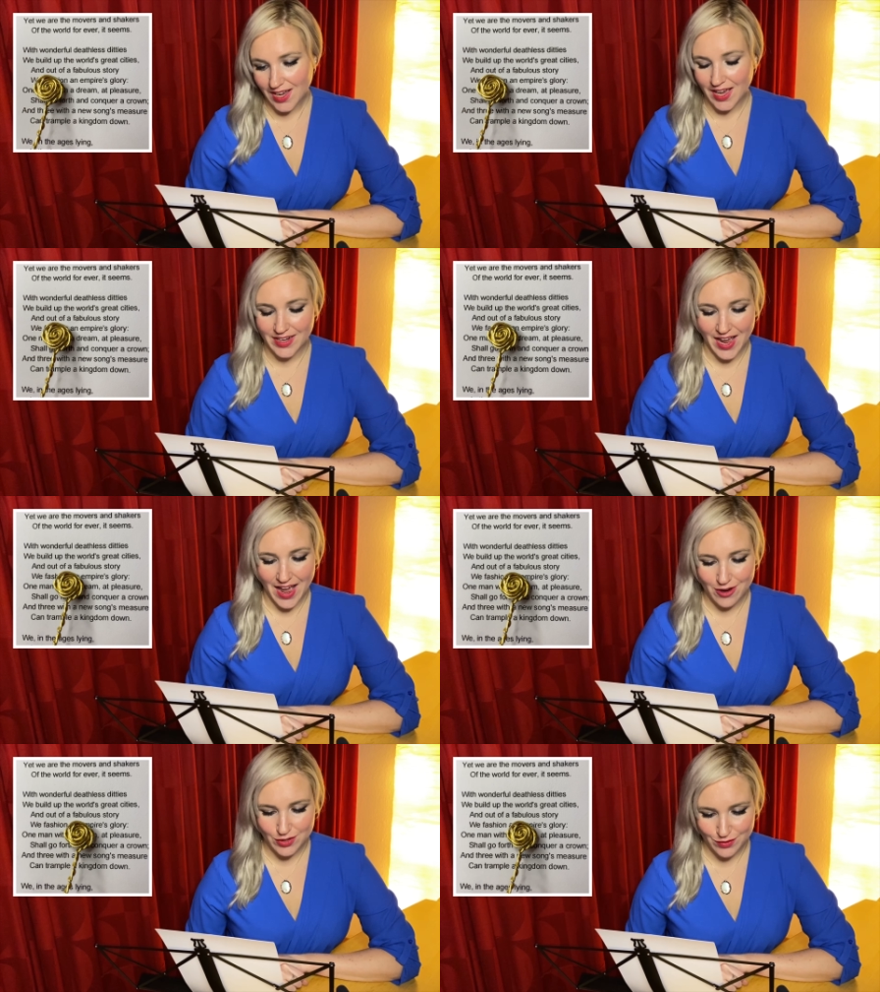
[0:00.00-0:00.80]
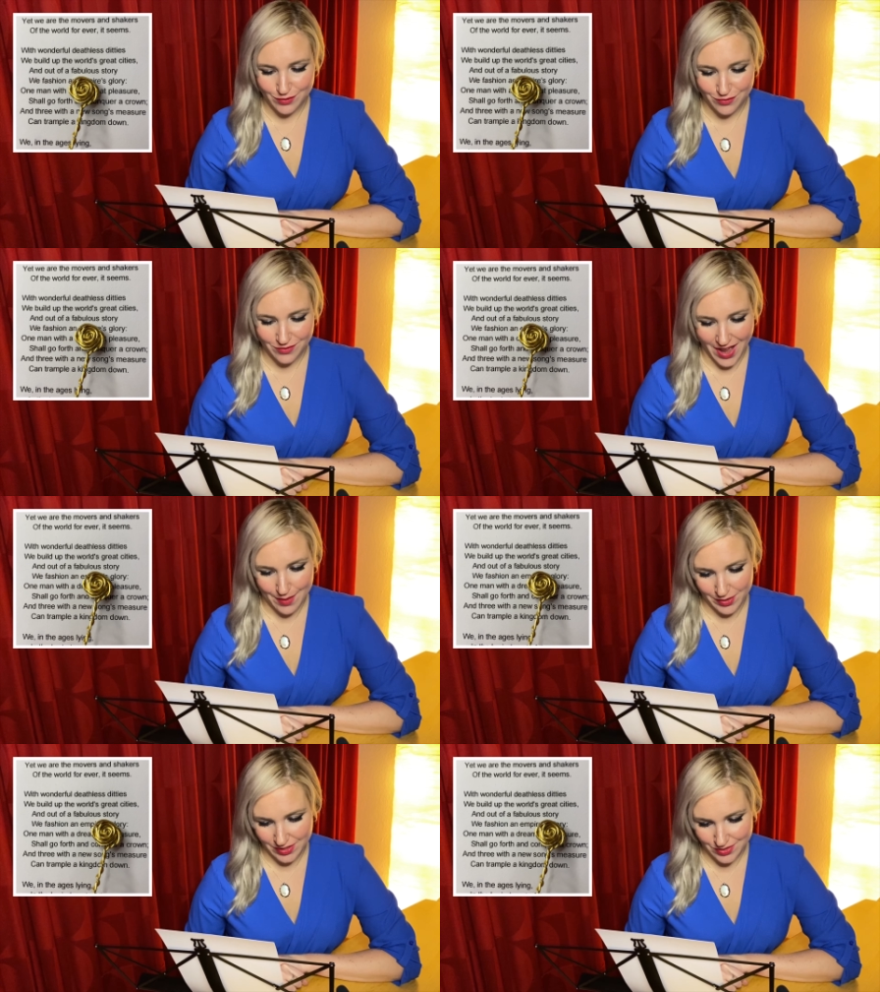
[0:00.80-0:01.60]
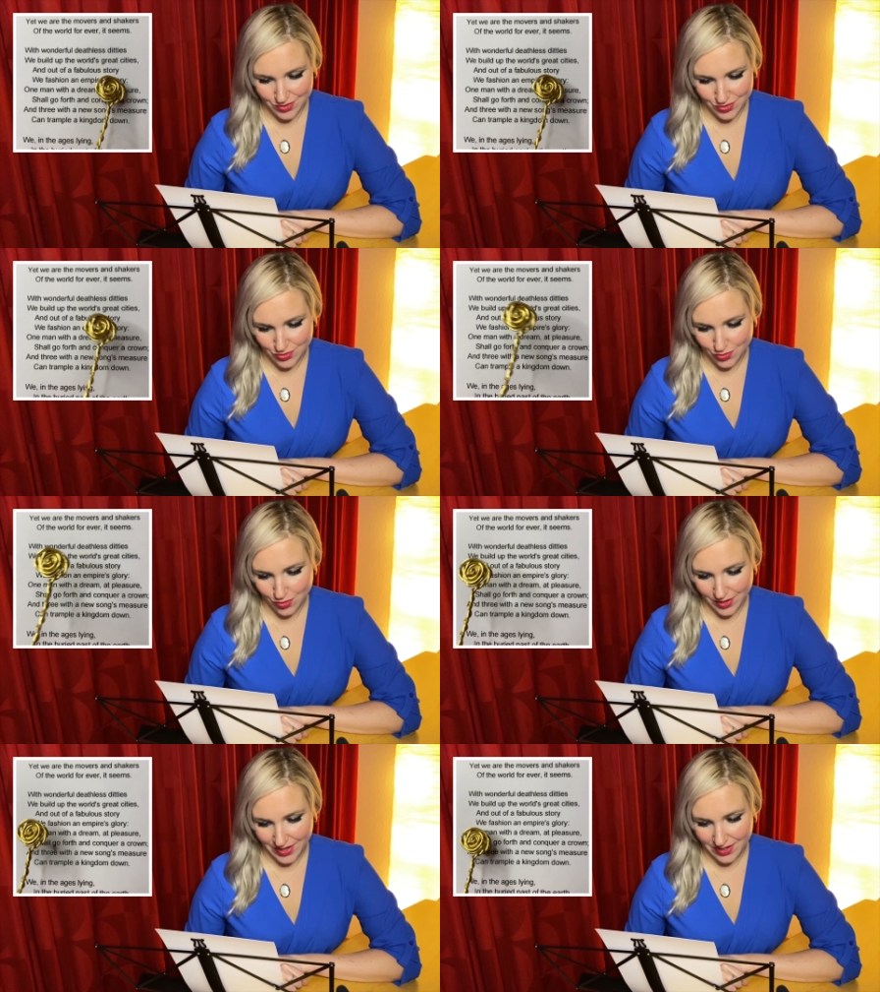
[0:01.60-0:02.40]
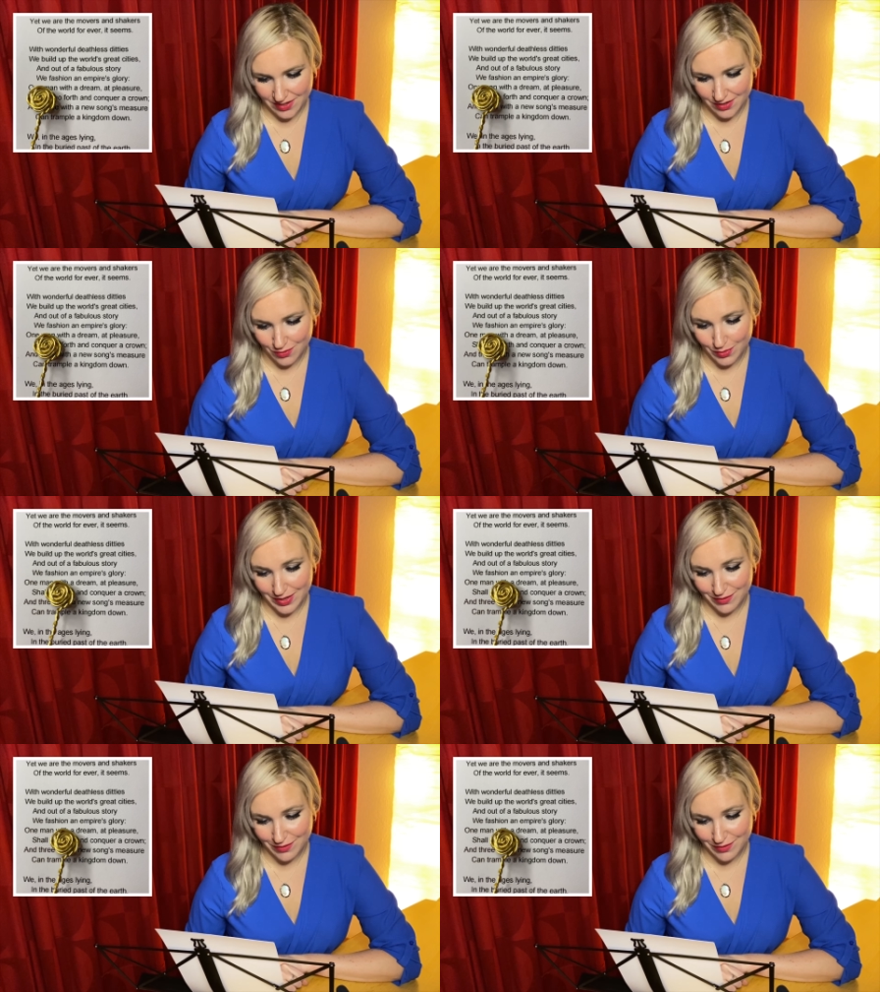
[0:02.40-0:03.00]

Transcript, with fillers: and out of a fabulous story, we